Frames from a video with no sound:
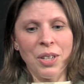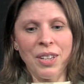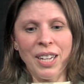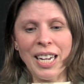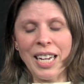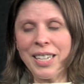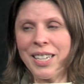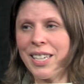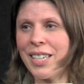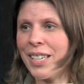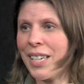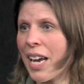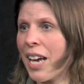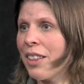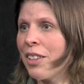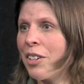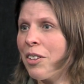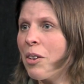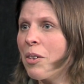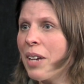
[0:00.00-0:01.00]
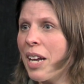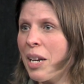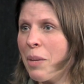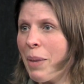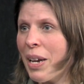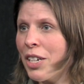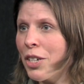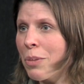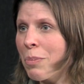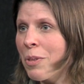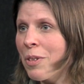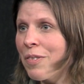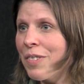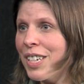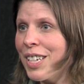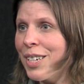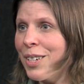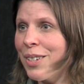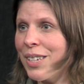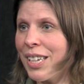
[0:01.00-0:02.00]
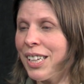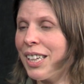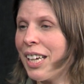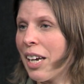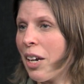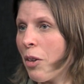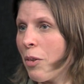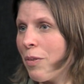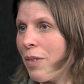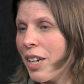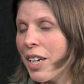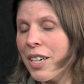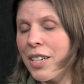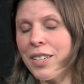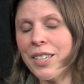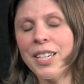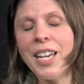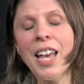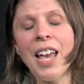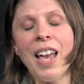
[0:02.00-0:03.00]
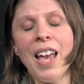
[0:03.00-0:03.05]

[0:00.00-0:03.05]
they get to design their own animation movies using Lego figures.